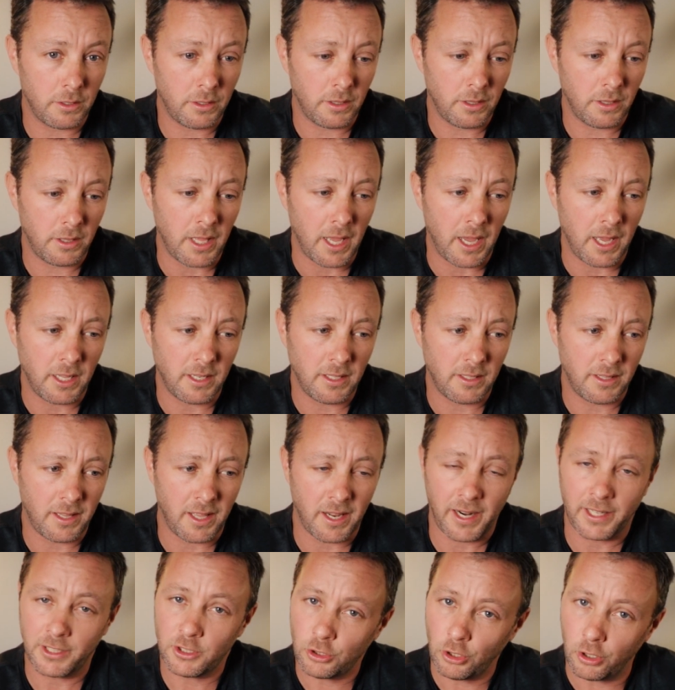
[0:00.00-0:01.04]
that
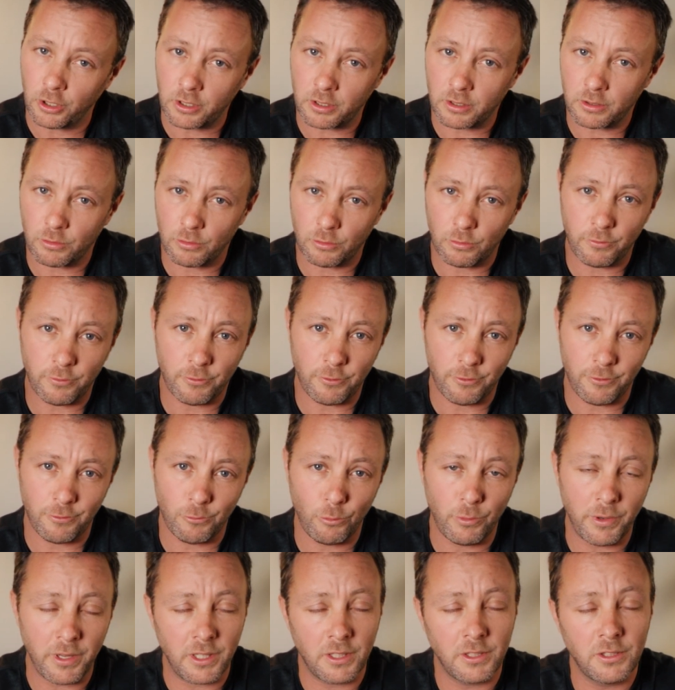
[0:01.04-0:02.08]
I took
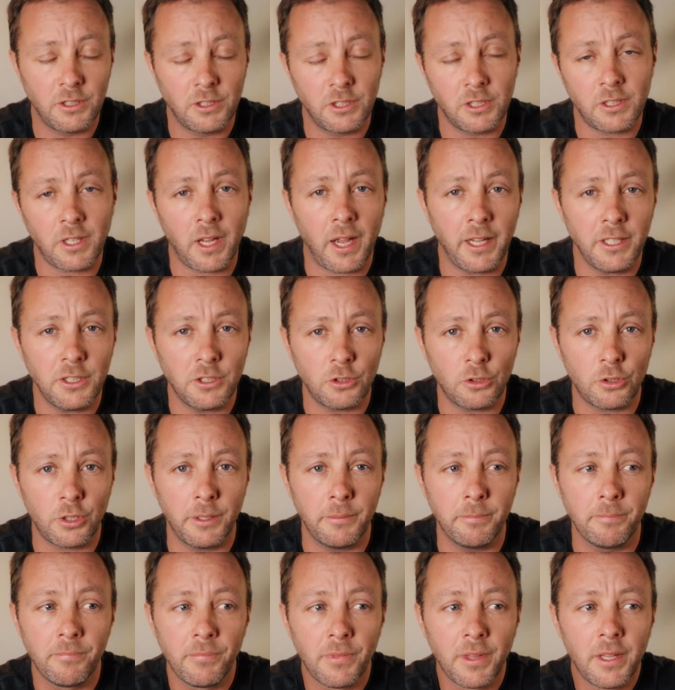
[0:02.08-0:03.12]
with Sky's
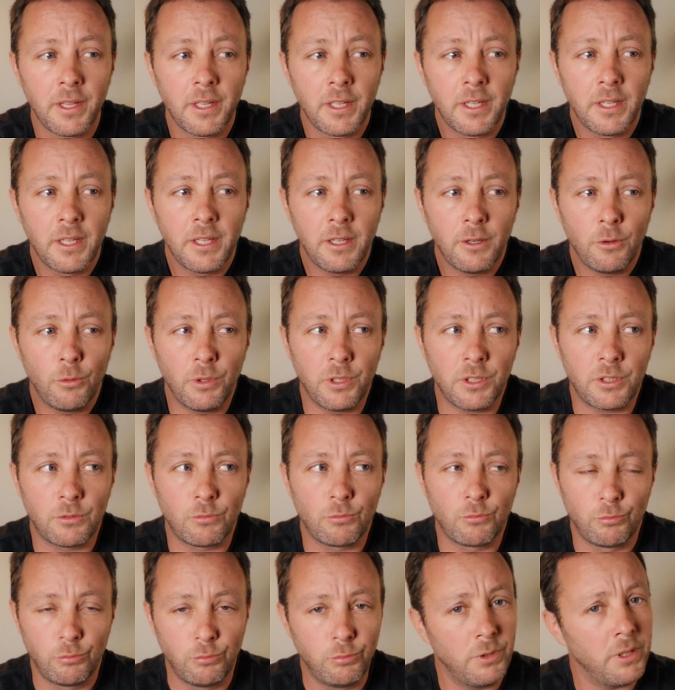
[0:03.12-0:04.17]
trim
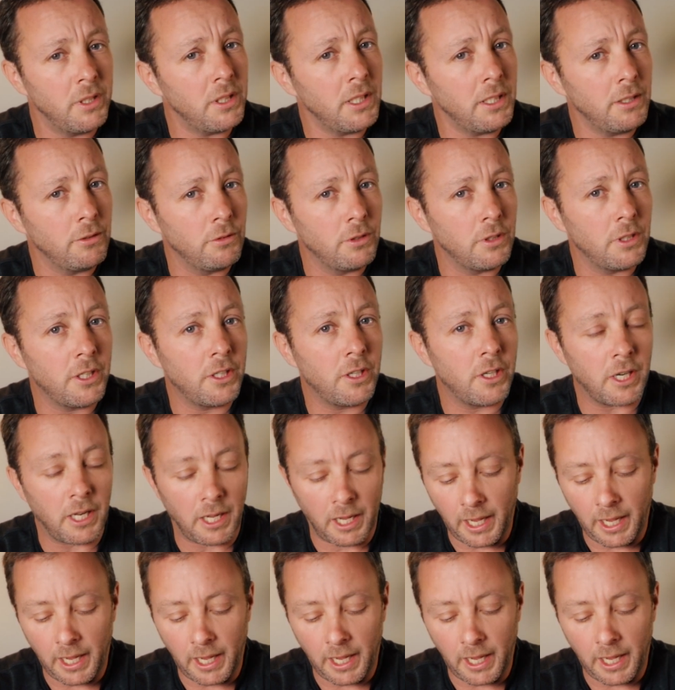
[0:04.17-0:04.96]
was really good.